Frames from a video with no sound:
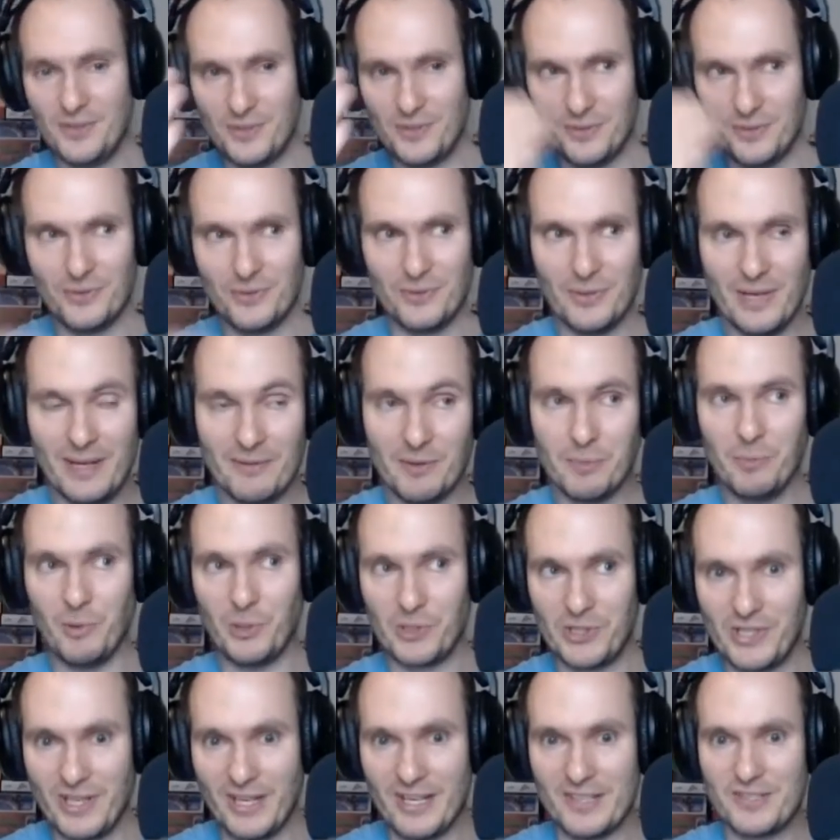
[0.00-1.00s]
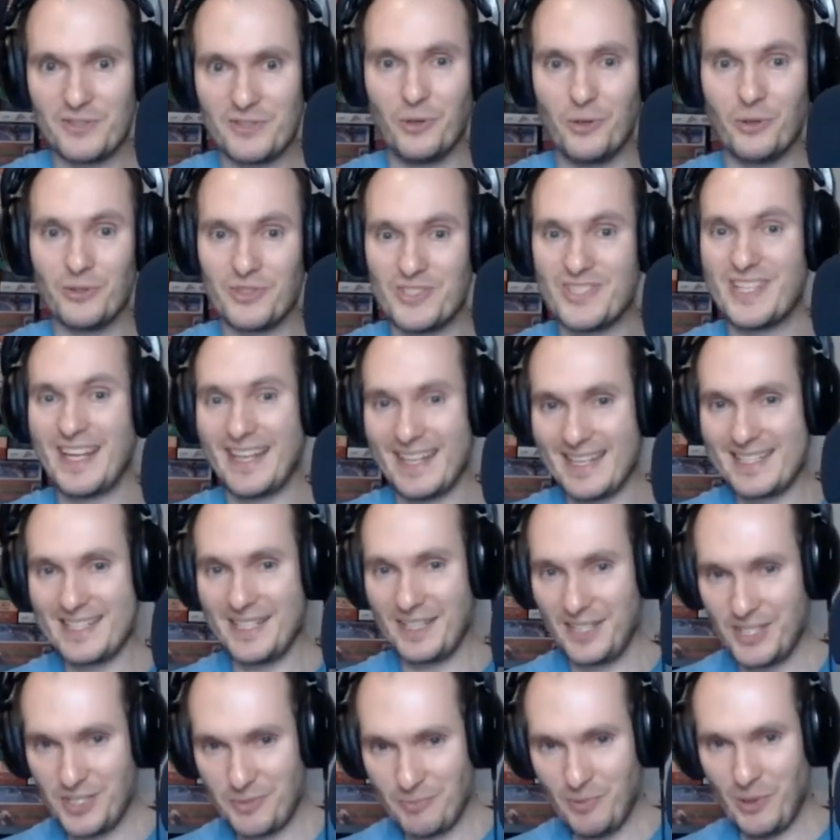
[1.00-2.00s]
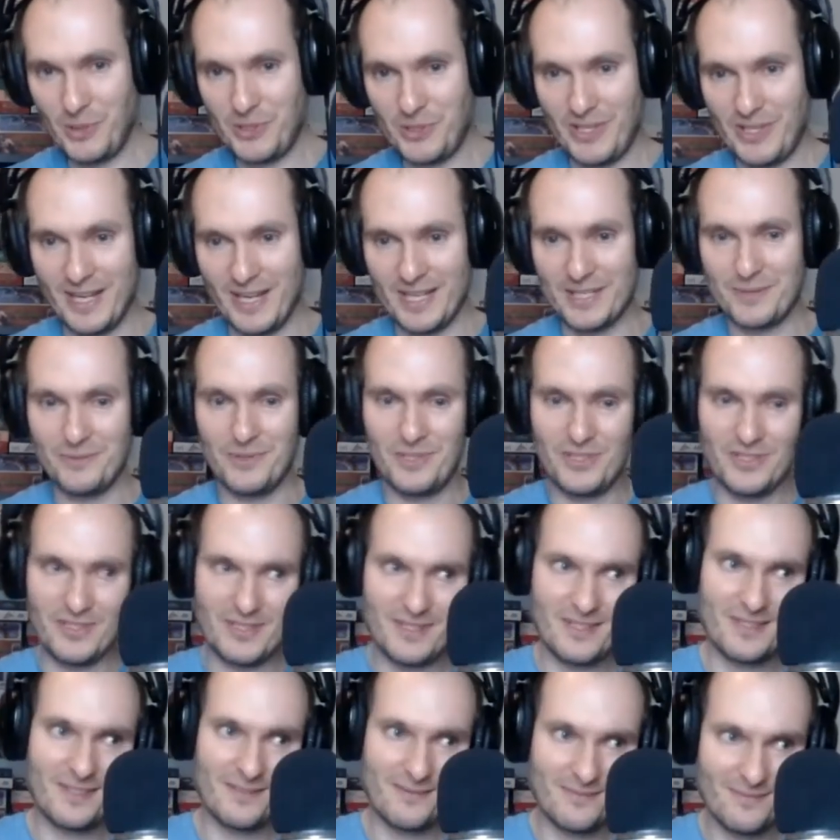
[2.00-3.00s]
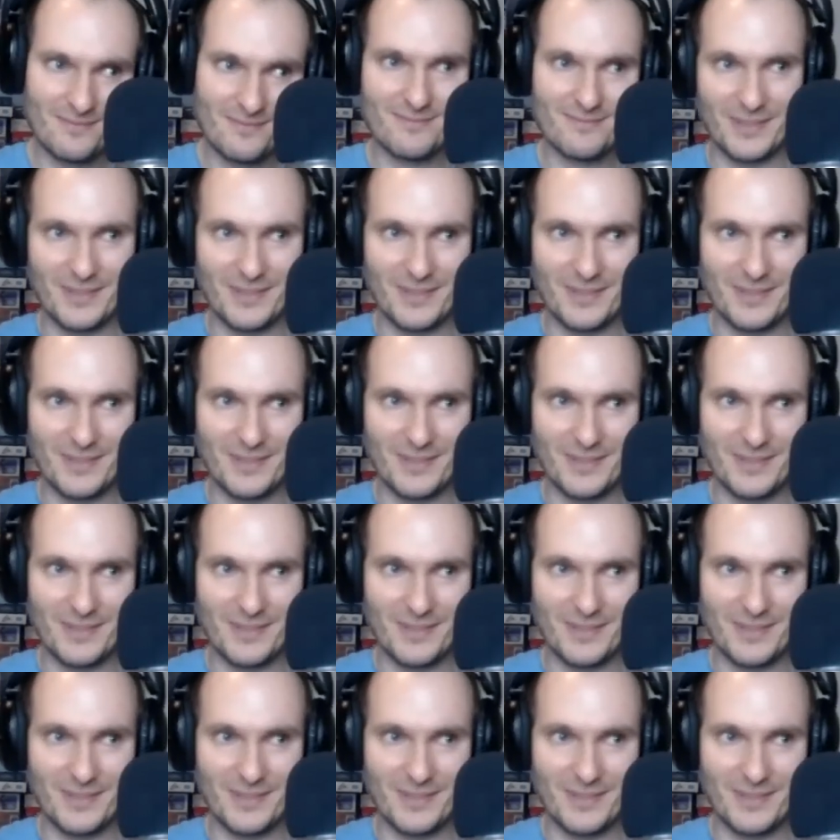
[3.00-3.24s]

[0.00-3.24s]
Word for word: to have a podcast called Zdenek's English Podcast, which is,